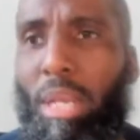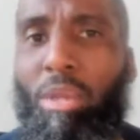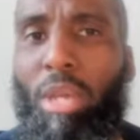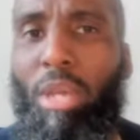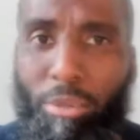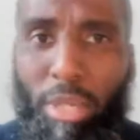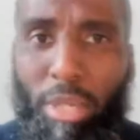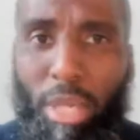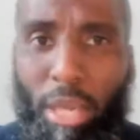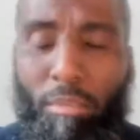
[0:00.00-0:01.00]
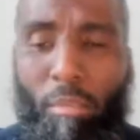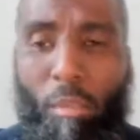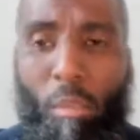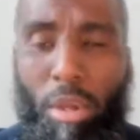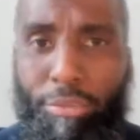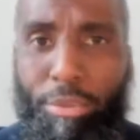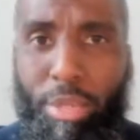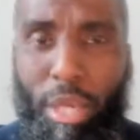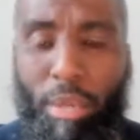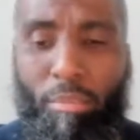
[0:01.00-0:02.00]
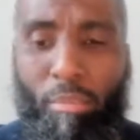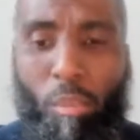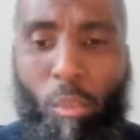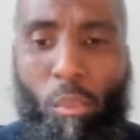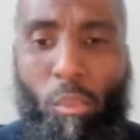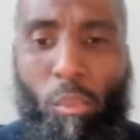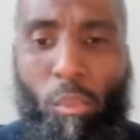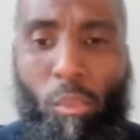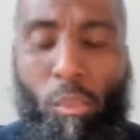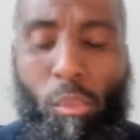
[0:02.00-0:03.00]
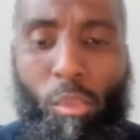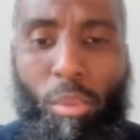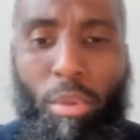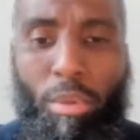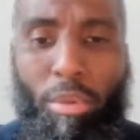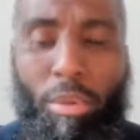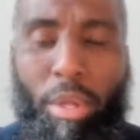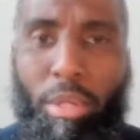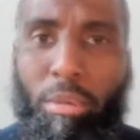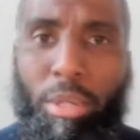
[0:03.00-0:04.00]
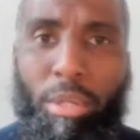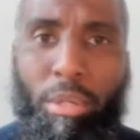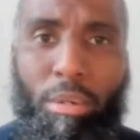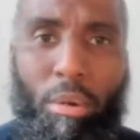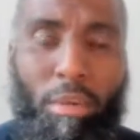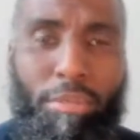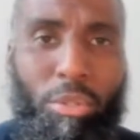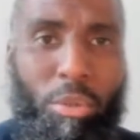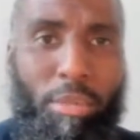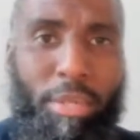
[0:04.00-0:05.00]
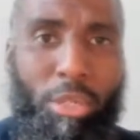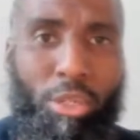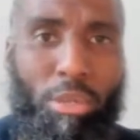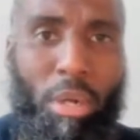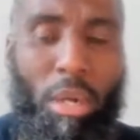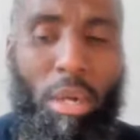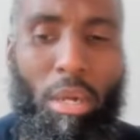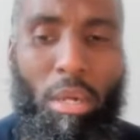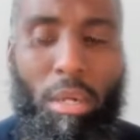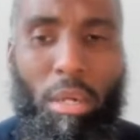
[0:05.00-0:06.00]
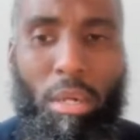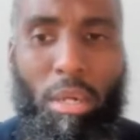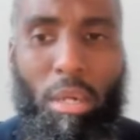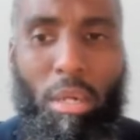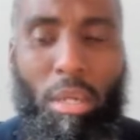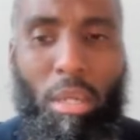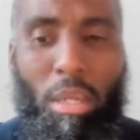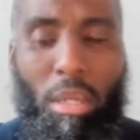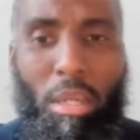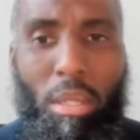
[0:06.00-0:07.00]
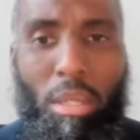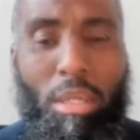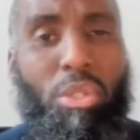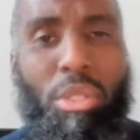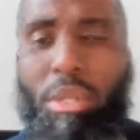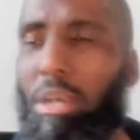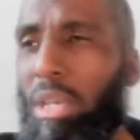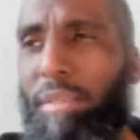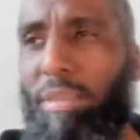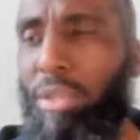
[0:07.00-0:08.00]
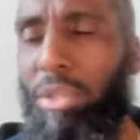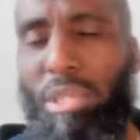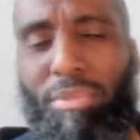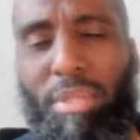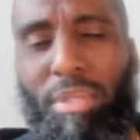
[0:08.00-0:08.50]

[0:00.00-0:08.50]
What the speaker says: time where you can, if you can, and you're in your office or wherever that you are, consider, even if it's just for